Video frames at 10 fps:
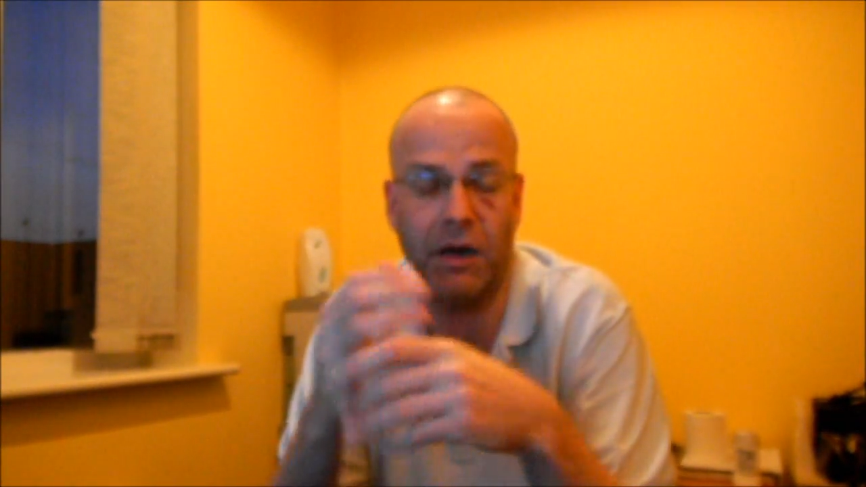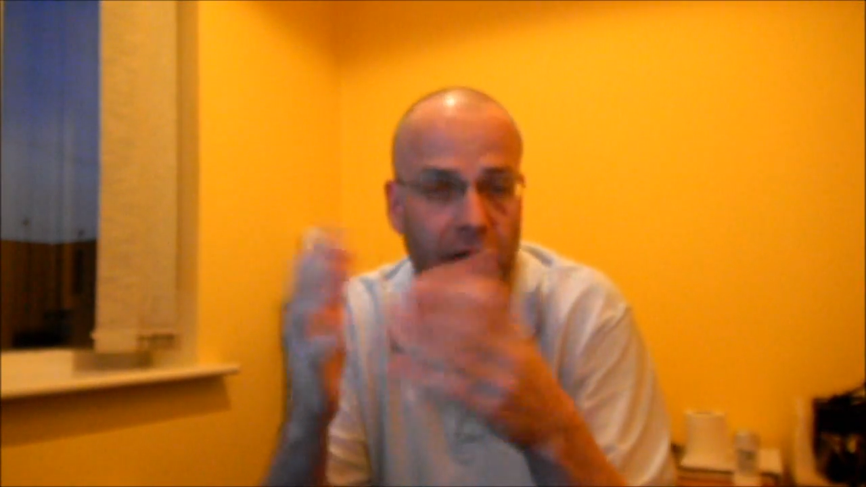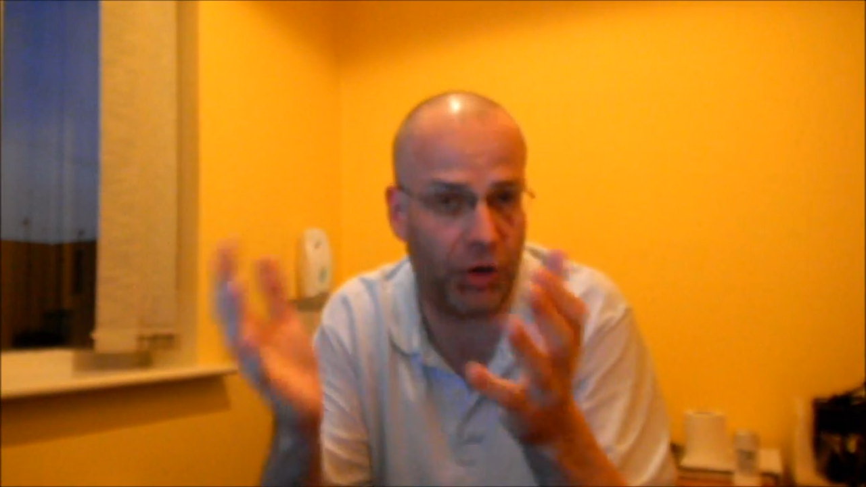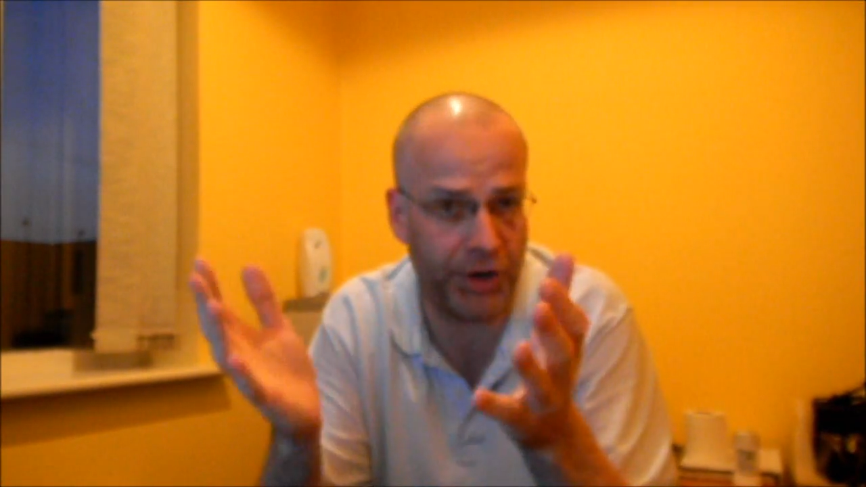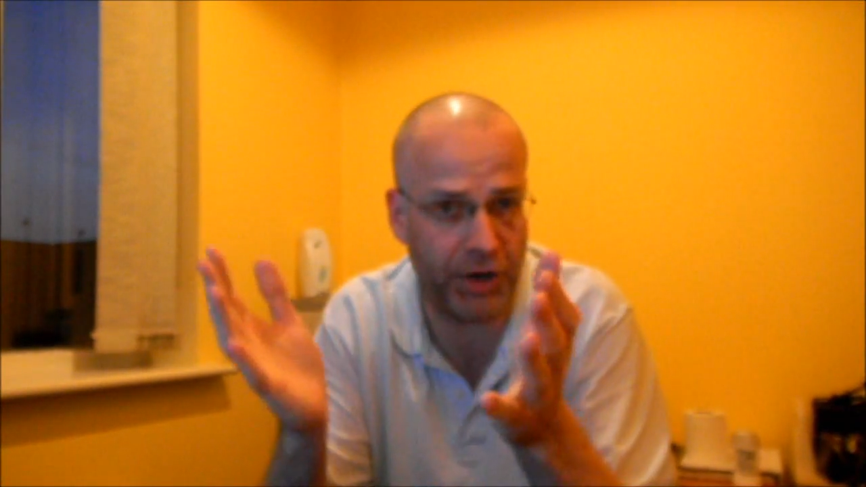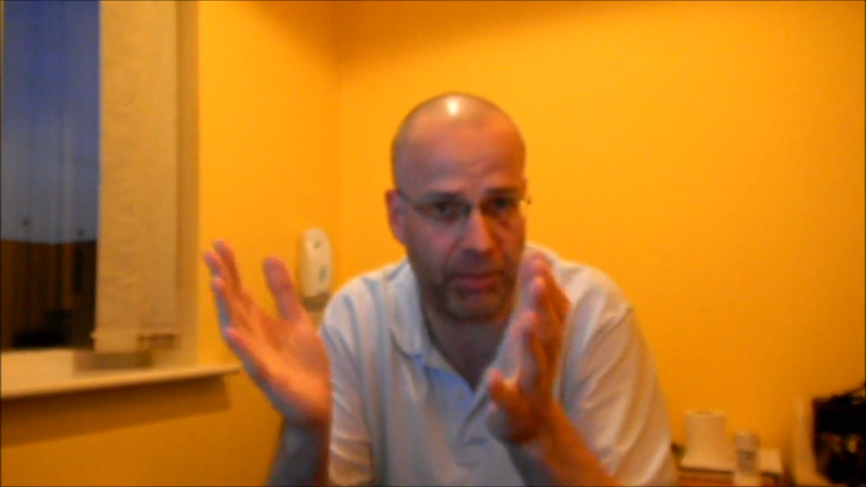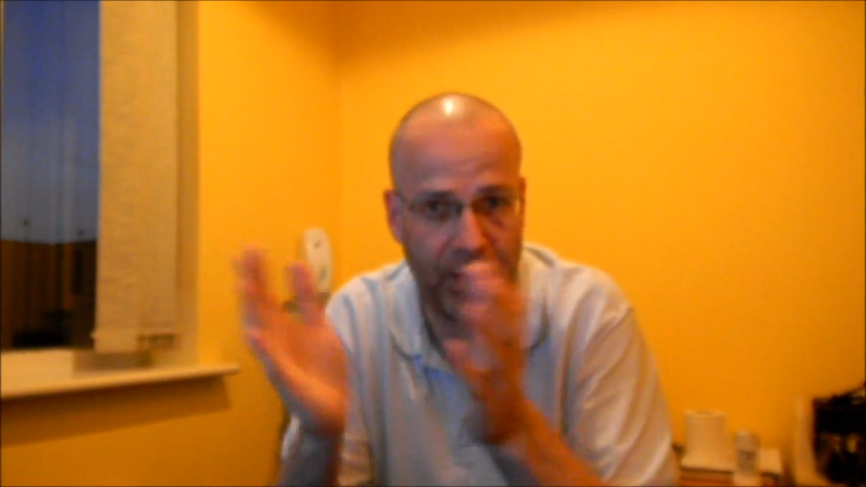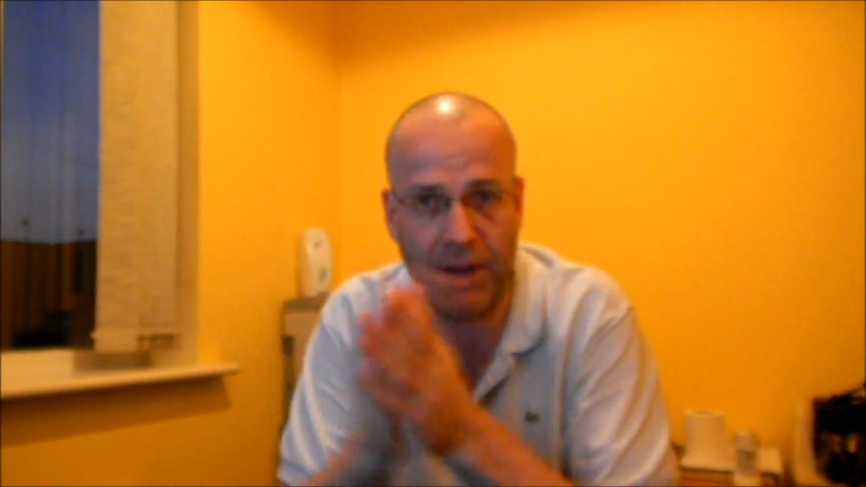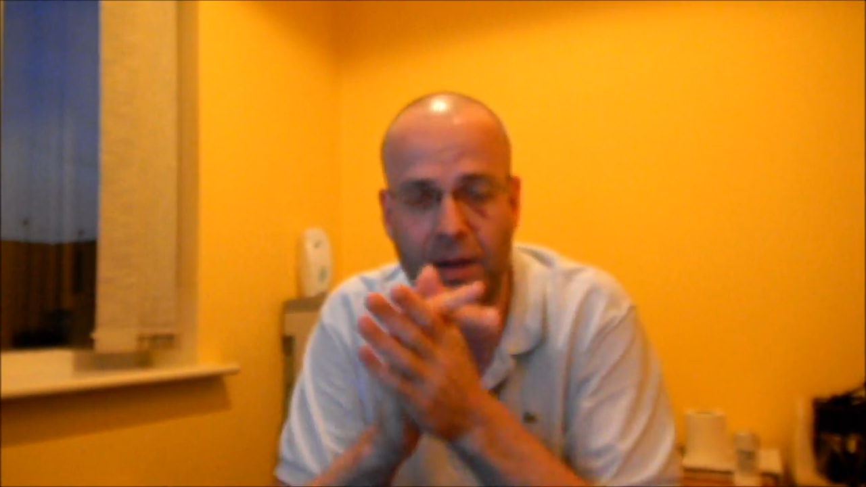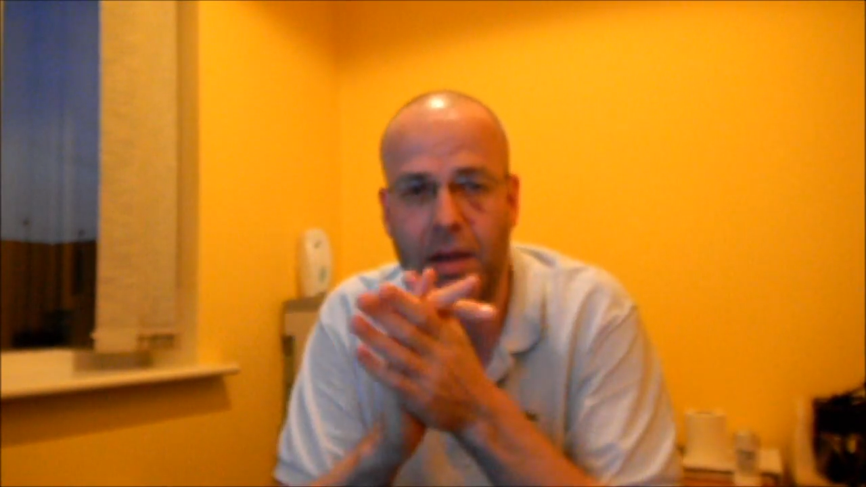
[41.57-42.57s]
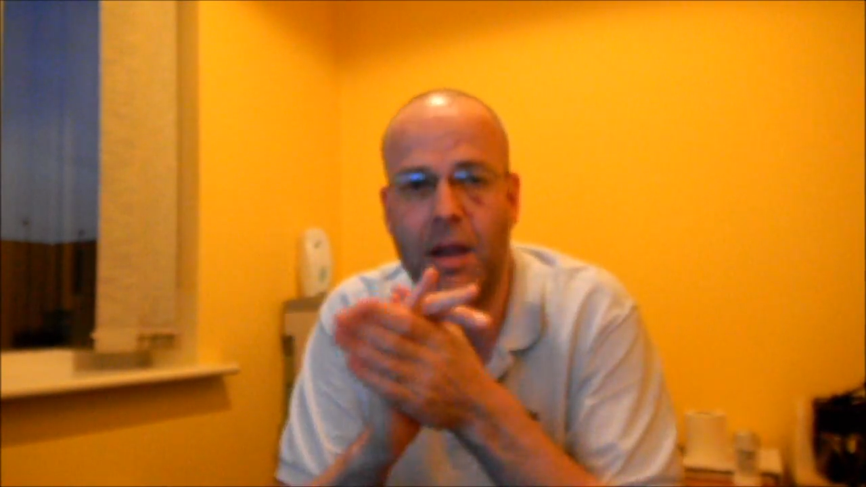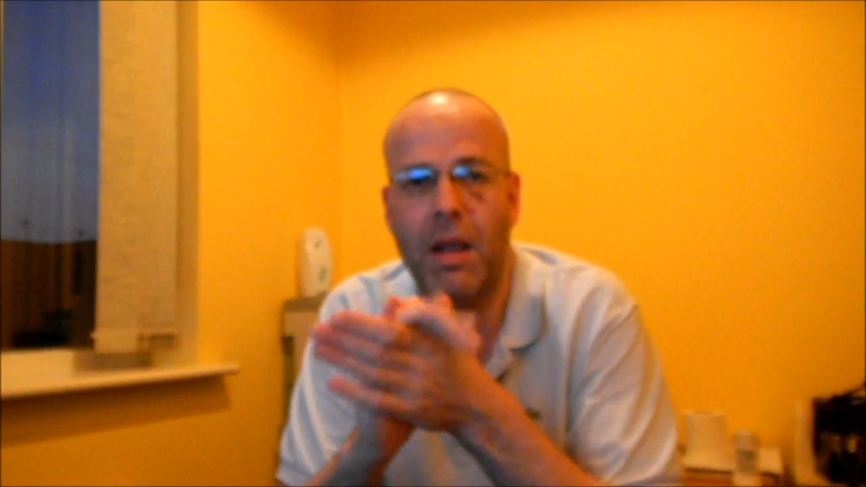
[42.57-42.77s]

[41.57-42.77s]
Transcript: line doubler.